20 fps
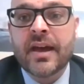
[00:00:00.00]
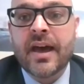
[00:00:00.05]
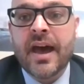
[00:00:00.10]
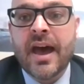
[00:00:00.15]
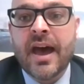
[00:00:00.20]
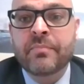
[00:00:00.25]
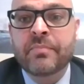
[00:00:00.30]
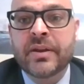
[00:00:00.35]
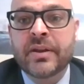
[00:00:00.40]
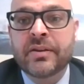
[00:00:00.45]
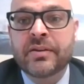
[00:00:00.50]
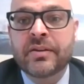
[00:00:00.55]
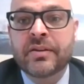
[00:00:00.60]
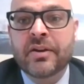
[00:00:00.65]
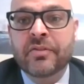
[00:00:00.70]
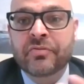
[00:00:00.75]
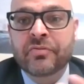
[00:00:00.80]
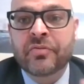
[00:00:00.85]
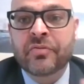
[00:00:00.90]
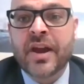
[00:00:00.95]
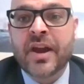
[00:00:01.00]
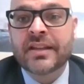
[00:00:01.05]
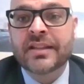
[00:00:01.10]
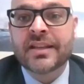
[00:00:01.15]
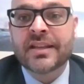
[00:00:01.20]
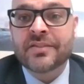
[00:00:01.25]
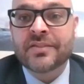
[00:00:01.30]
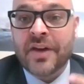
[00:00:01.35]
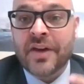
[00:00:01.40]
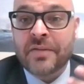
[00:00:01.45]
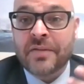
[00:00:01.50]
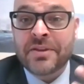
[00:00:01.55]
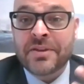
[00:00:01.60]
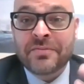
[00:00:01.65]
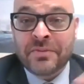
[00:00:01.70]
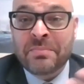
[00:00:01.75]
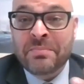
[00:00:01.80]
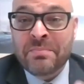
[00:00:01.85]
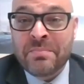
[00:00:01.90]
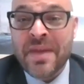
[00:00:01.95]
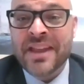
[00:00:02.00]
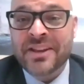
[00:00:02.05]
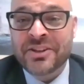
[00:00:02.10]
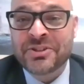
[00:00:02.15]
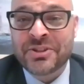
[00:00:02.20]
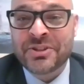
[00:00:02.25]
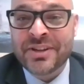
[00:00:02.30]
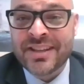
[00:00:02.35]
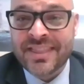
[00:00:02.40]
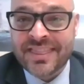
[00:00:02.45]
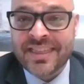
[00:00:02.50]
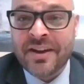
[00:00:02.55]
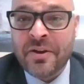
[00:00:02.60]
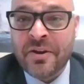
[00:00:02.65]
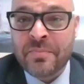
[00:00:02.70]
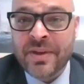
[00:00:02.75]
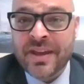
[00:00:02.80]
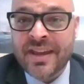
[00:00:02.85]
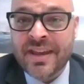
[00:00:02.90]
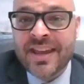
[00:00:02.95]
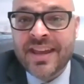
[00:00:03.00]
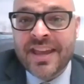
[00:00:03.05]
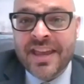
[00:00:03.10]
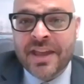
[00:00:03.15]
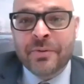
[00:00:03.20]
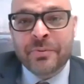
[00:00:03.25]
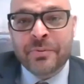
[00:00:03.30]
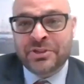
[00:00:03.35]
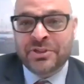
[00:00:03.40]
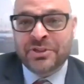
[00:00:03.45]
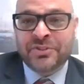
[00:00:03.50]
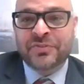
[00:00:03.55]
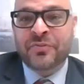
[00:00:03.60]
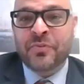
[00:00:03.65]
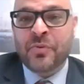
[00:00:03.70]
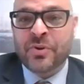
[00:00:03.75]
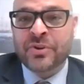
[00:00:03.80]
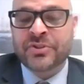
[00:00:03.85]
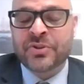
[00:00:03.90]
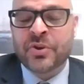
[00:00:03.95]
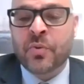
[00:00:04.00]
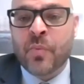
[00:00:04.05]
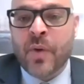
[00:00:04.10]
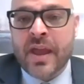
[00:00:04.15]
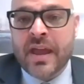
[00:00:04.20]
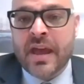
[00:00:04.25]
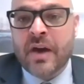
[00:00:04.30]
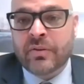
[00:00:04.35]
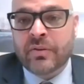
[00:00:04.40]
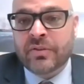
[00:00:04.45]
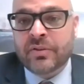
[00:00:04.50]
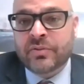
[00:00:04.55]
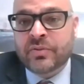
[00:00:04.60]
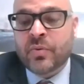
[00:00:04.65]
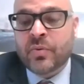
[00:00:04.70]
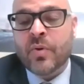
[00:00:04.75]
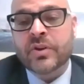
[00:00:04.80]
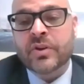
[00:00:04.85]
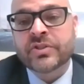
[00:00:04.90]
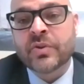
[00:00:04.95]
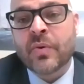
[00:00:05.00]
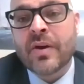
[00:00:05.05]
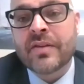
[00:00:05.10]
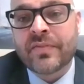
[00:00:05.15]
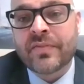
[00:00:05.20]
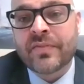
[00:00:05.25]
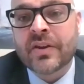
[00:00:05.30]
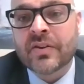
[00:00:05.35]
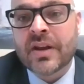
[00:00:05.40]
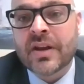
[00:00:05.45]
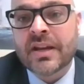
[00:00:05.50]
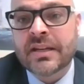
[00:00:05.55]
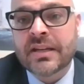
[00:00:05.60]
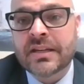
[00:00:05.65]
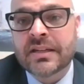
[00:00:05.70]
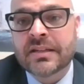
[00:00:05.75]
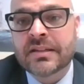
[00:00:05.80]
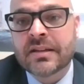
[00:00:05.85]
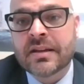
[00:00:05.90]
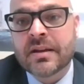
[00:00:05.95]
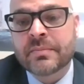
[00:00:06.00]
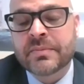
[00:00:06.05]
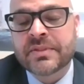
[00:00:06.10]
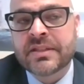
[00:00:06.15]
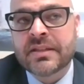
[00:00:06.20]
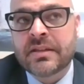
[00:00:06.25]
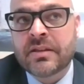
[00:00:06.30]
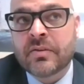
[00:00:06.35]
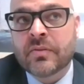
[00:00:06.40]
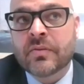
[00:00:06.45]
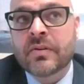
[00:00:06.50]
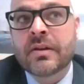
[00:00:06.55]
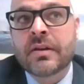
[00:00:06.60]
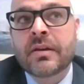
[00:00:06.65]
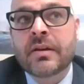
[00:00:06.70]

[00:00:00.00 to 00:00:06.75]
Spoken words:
I've been afraid that if I even mentioned therapy, it would just force her way out of the door. So I figured I needed to come see you.